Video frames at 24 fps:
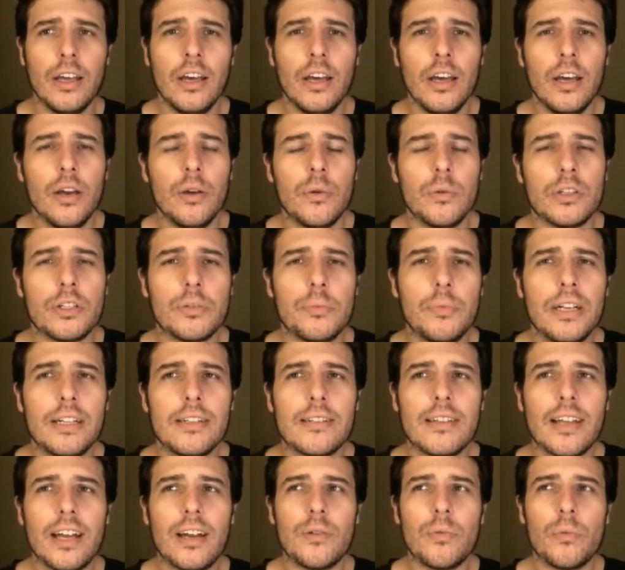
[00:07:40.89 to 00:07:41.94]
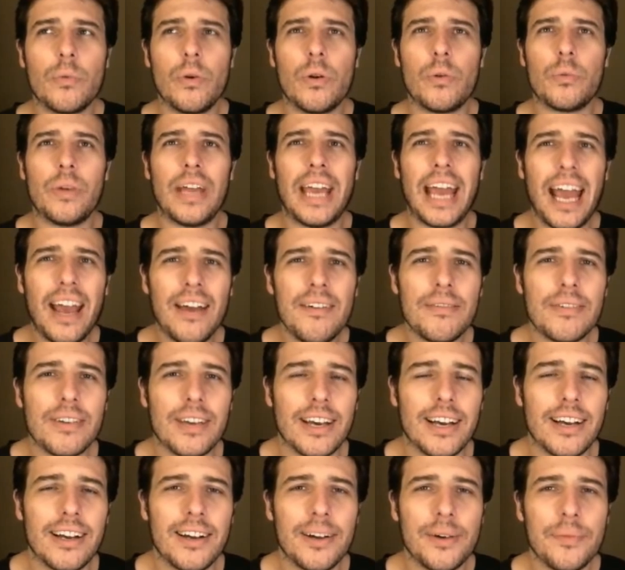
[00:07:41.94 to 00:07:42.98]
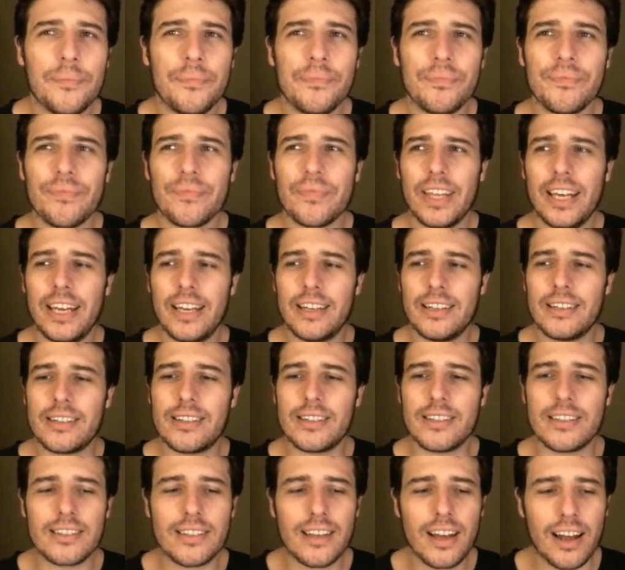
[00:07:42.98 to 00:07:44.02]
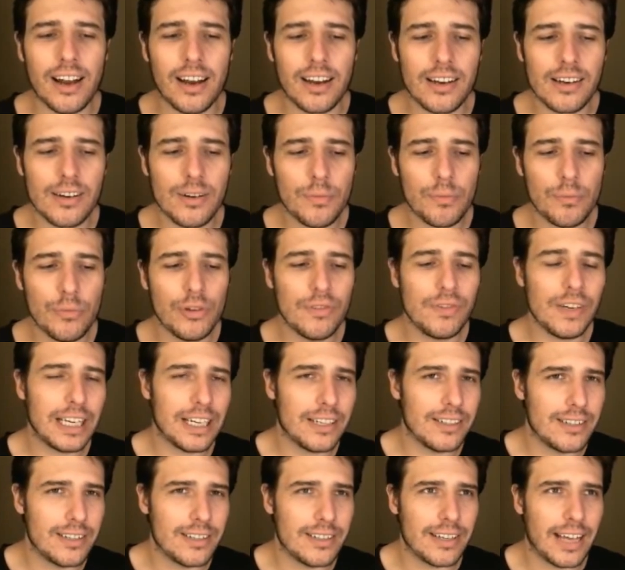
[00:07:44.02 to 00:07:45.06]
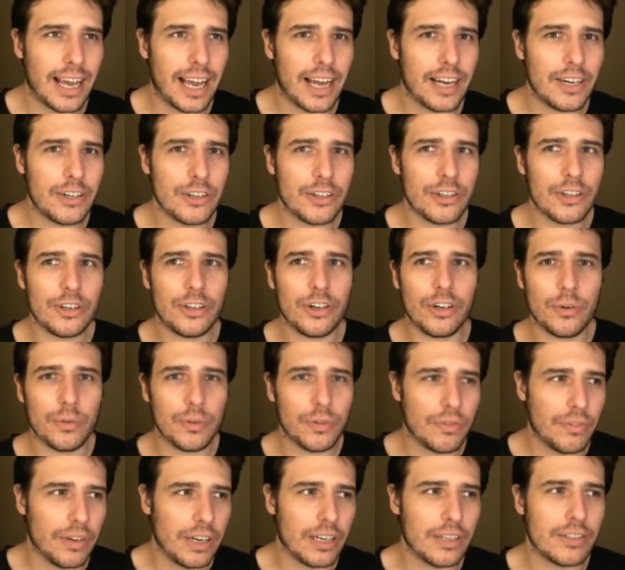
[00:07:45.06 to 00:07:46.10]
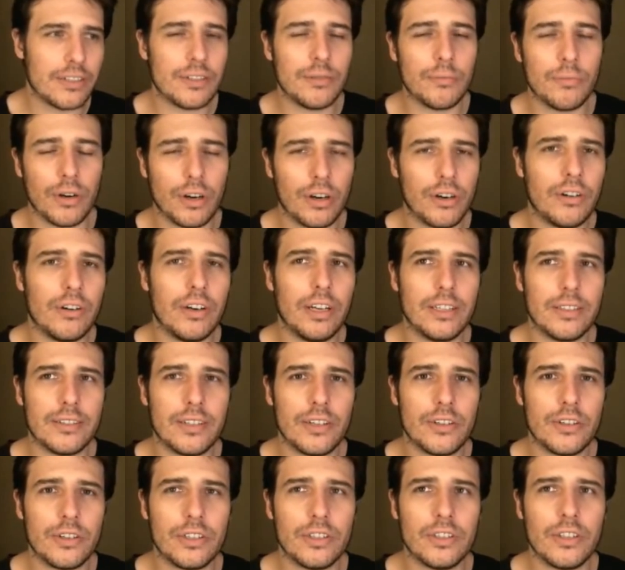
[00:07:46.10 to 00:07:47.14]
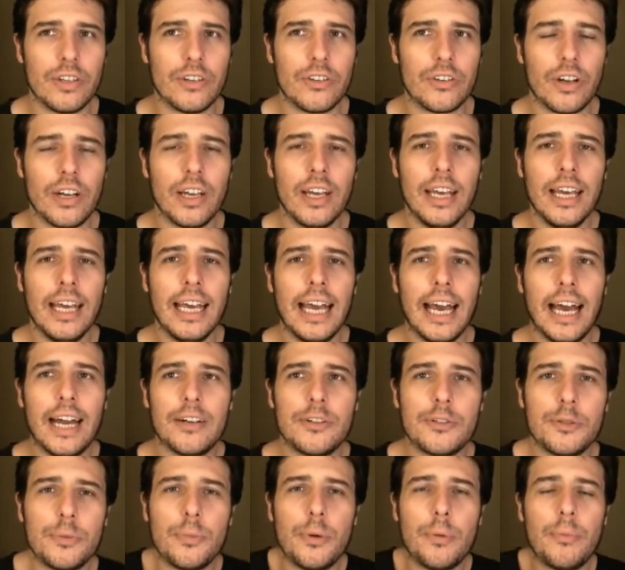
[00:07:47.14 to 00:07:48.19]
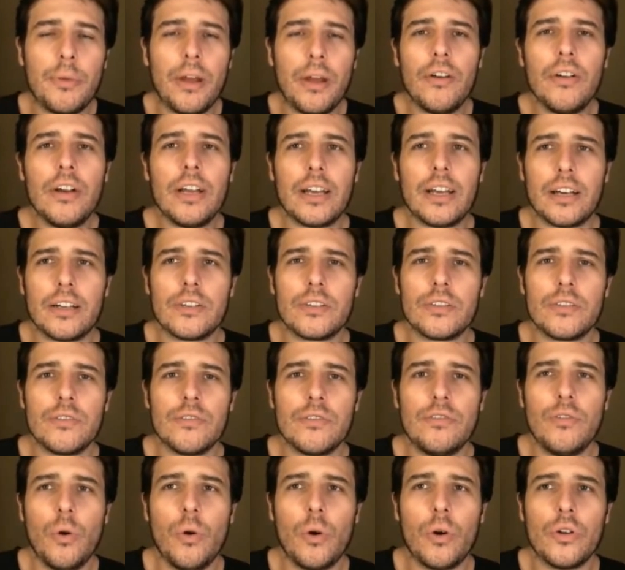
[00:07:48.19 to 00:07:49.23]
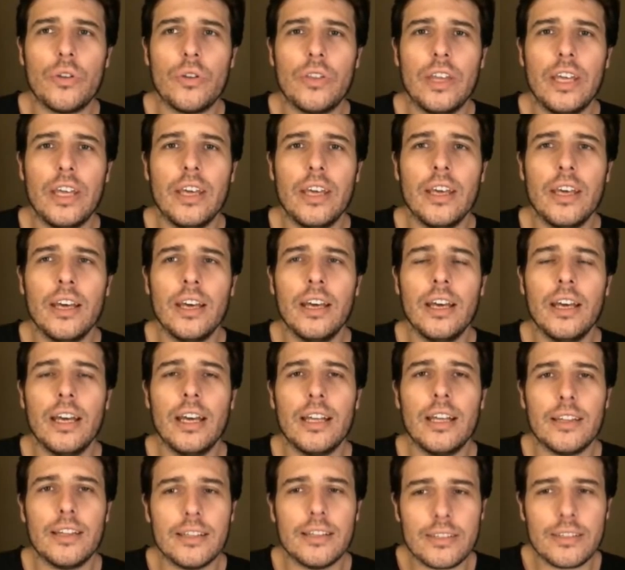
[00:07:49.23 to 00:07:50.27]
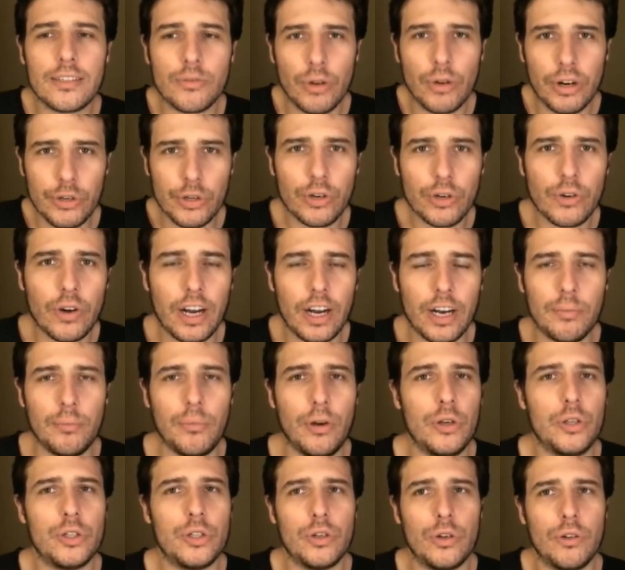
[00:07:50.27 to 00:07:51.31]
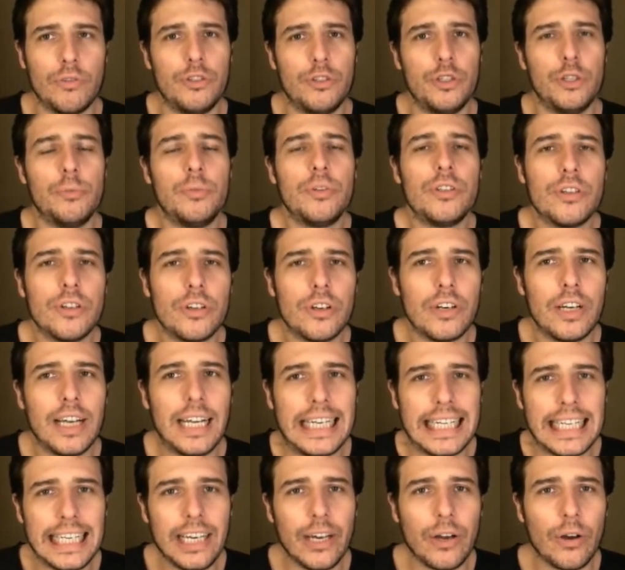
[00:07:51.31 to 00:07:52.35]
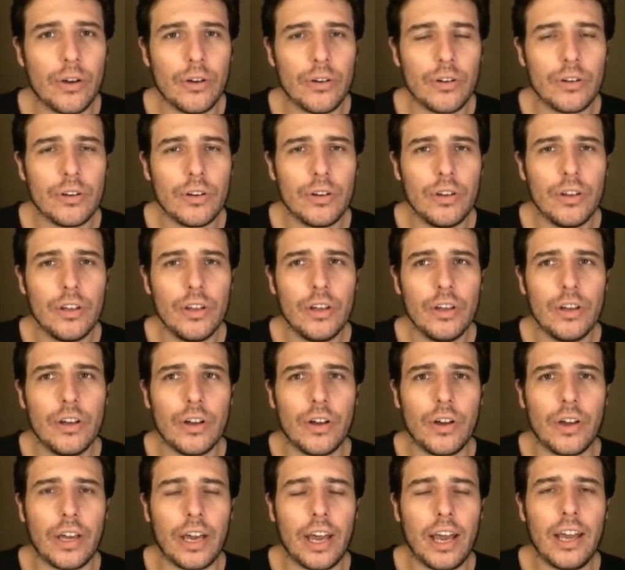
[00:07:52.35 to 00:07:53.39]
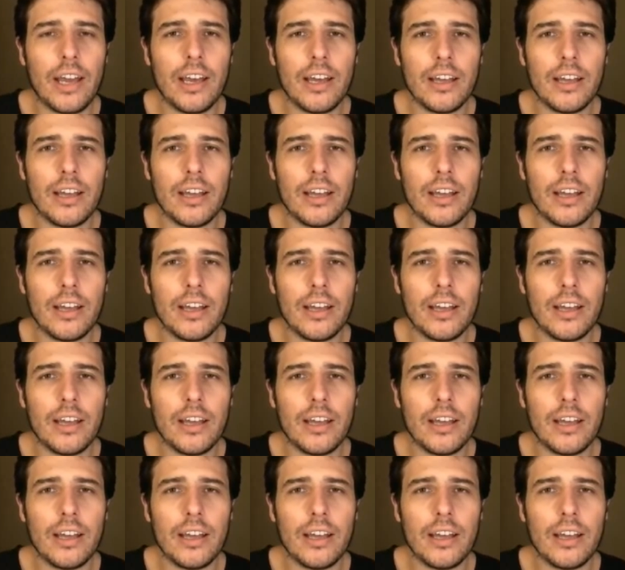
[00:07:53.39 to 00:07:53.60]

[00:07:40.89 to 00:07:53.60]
which means that what we have here is the Sun moving into Sag, with Venus and Mercury, etc., and preparing us for this retrograde motion of Jupiter in Leo, okay?